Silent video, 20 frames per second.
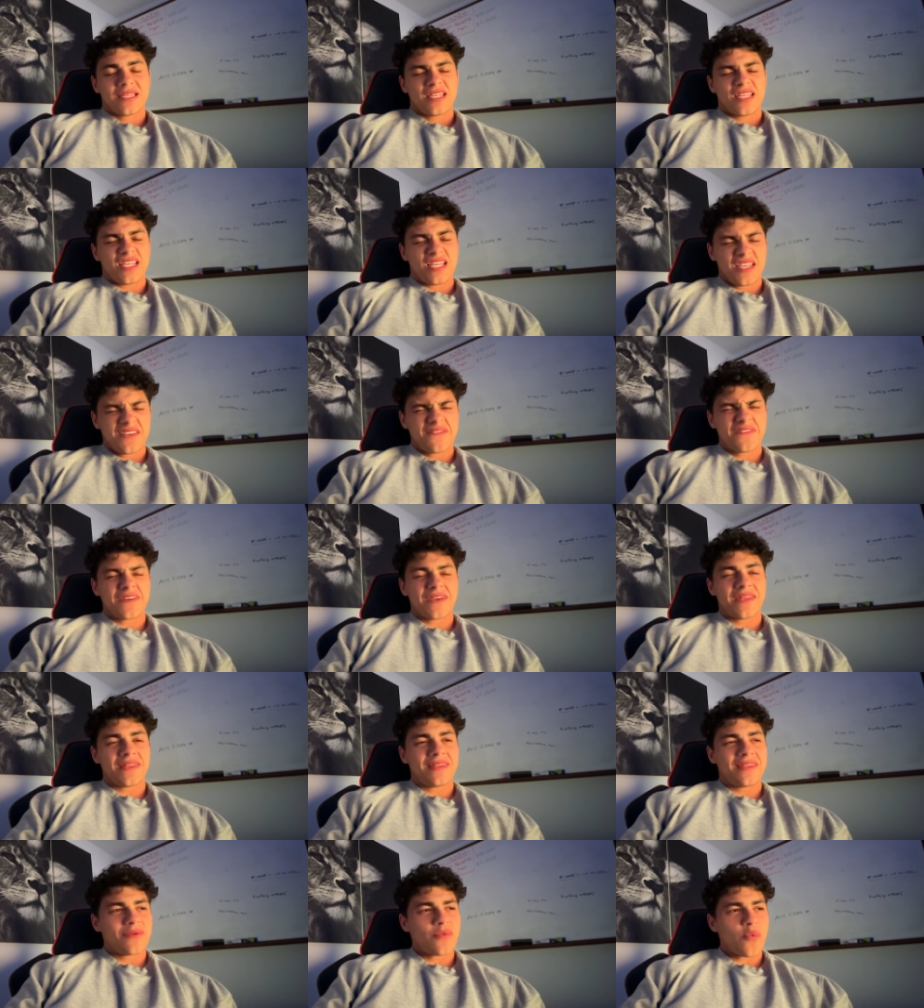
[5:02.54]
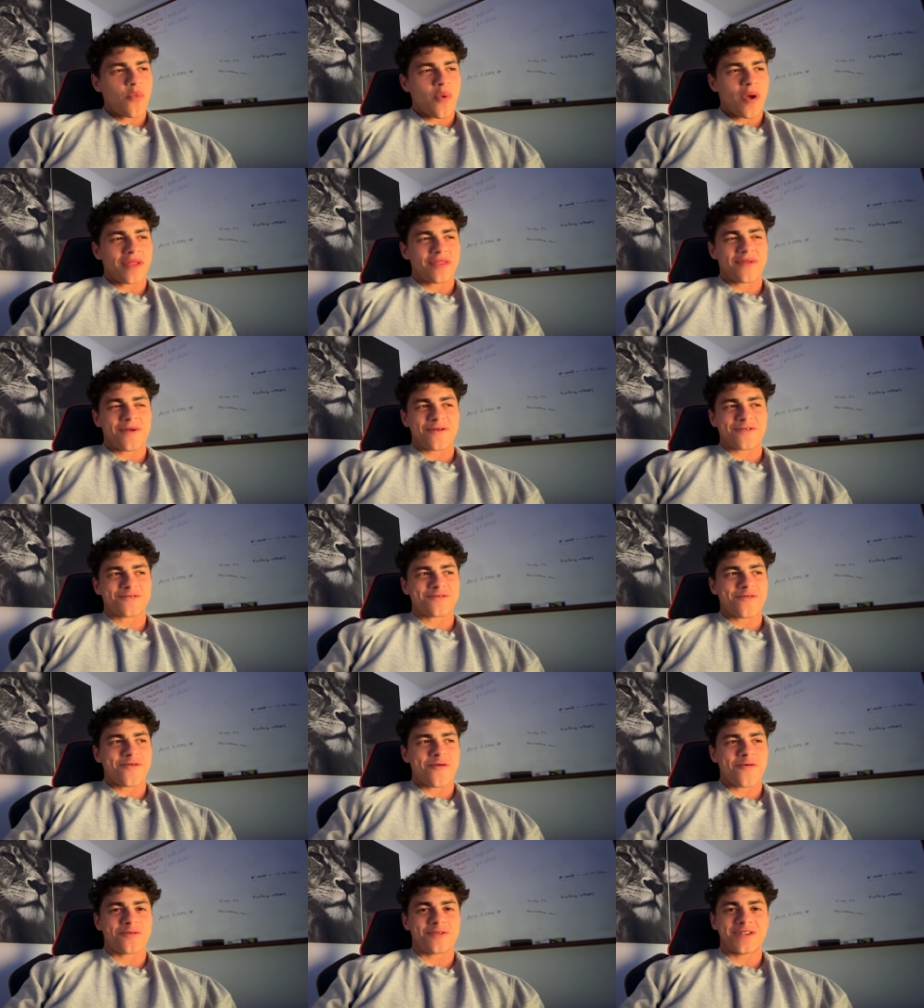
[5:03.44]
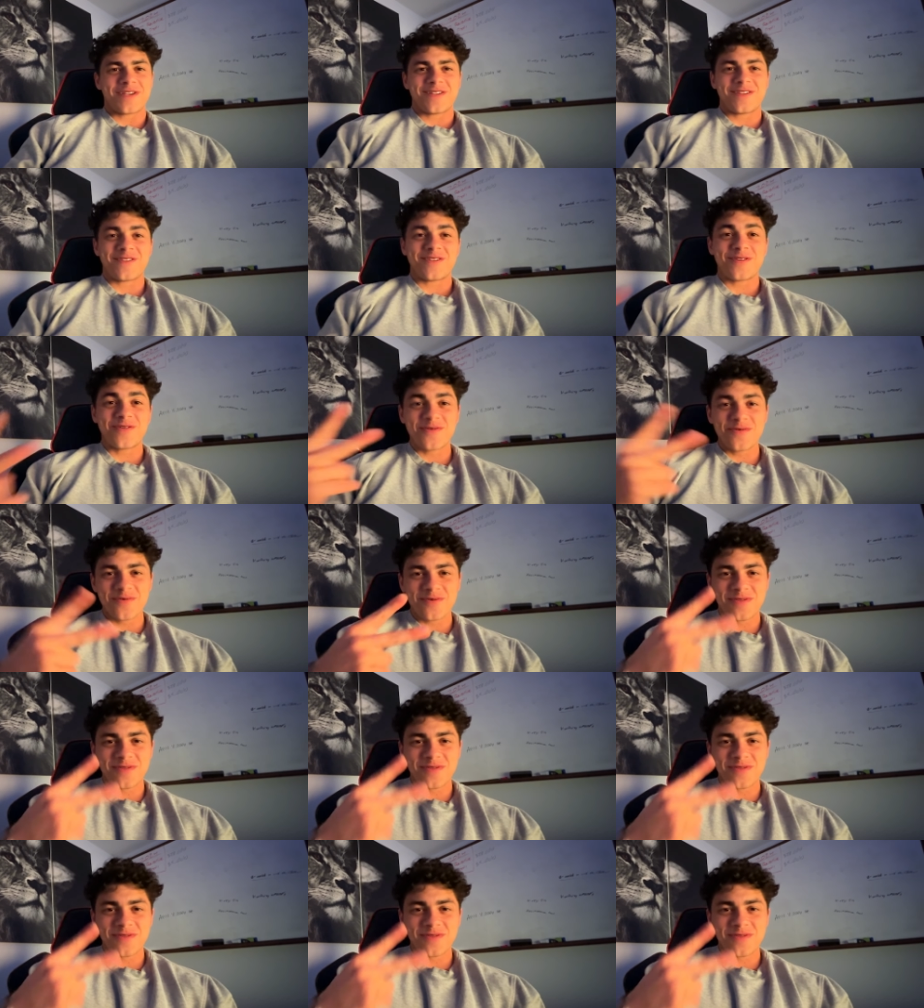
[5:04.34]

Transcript: even when there's only two